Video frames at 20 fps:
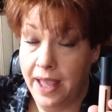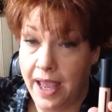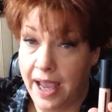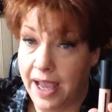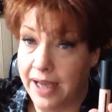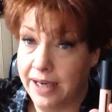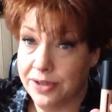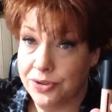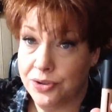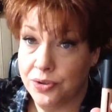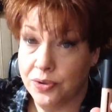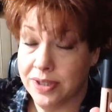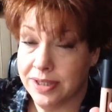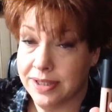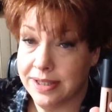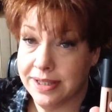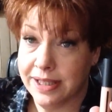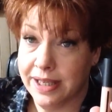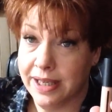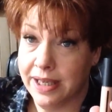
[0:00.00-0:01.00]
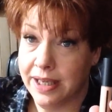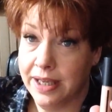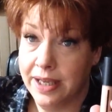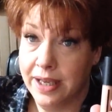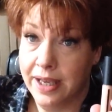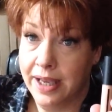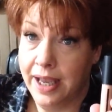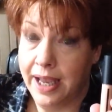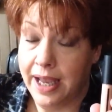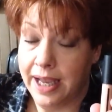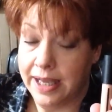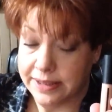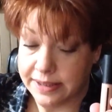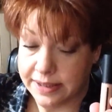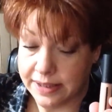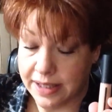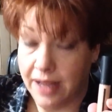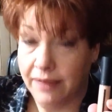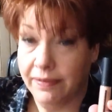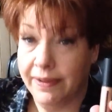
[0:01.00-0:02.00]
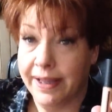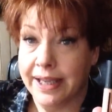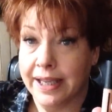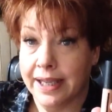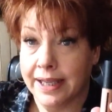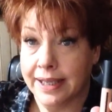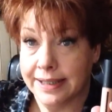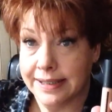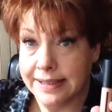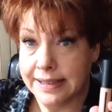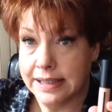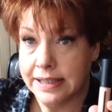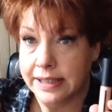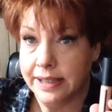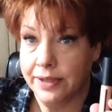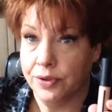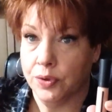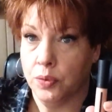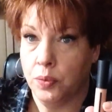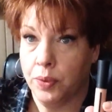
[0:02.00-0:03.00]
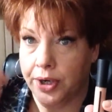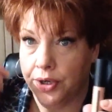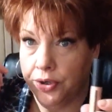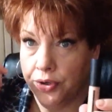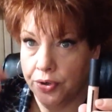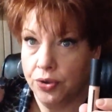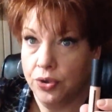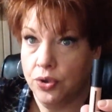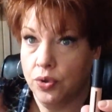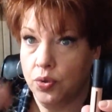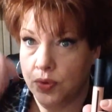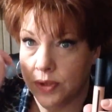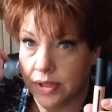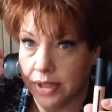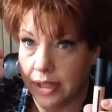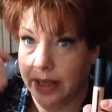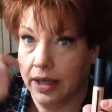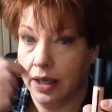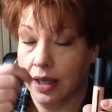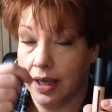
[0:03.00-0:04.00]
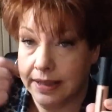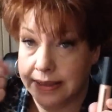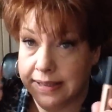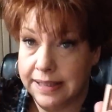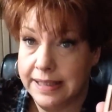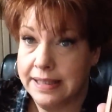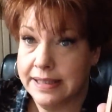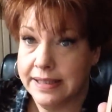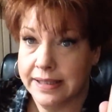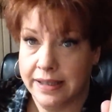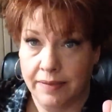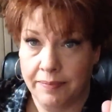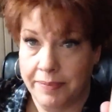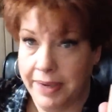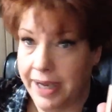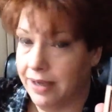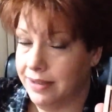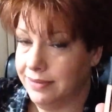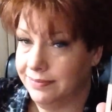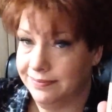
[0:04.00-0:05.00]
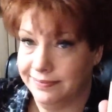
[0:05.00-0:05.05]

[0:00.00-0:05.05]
And as you can see, it's not like a concealer where you're using a decent amount.